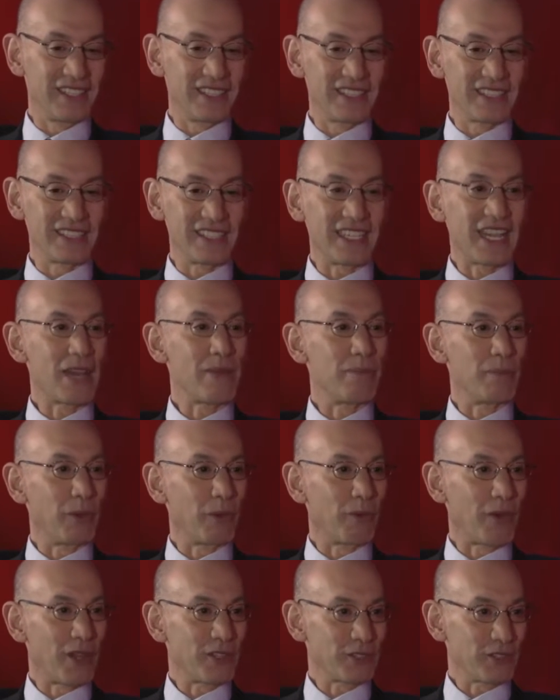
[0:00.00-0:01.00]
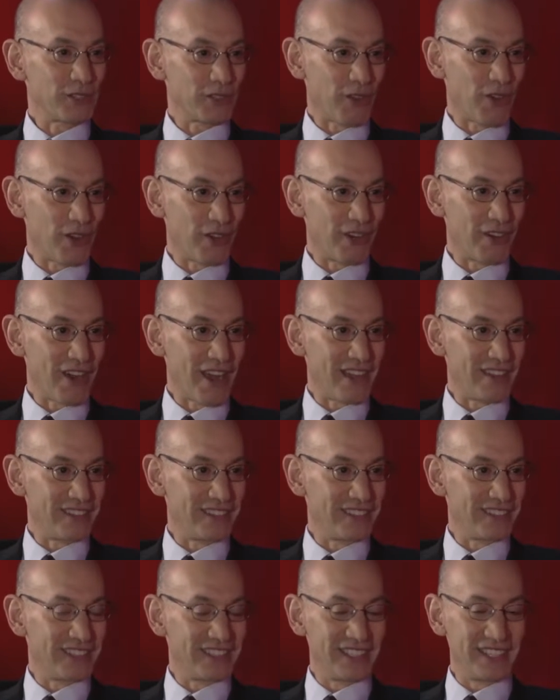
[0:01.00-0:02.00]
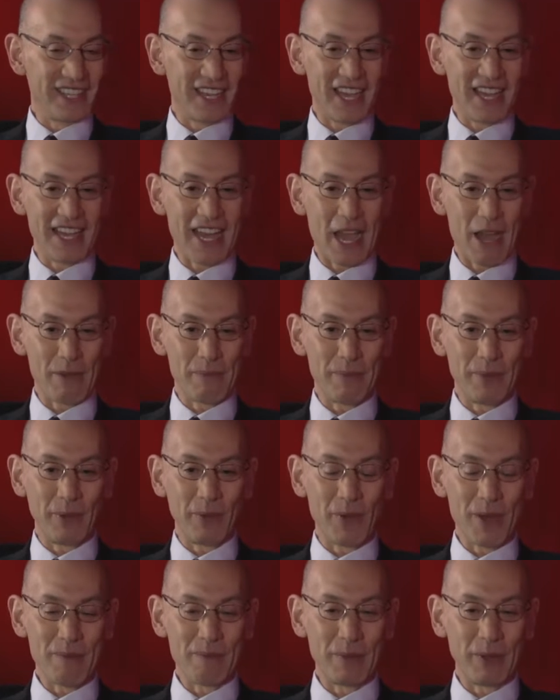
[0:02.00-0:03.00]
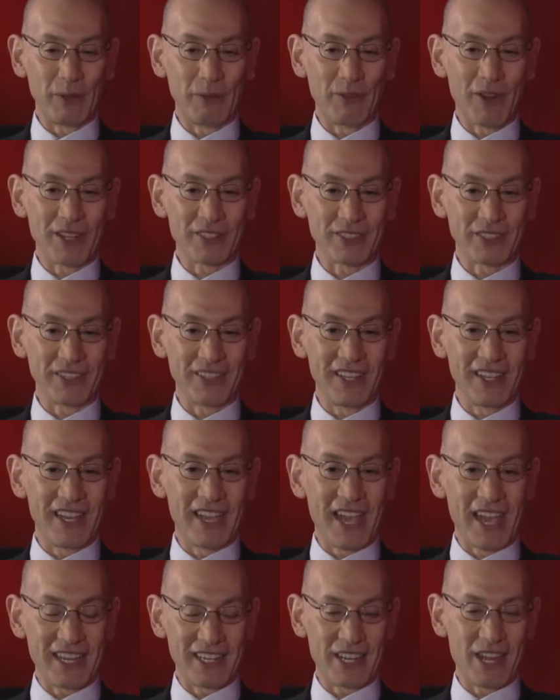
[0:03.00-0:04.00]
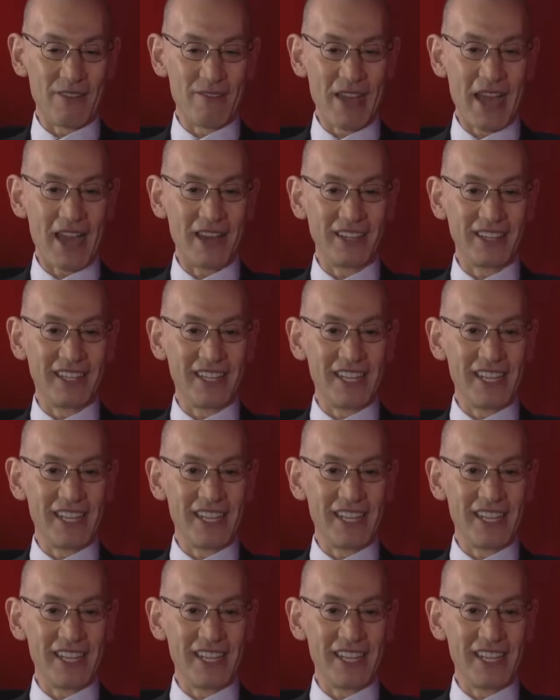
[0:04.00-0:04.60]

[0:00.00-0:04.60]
to get Bill Russell's autograph and how Bill, when Bill Russell had come out,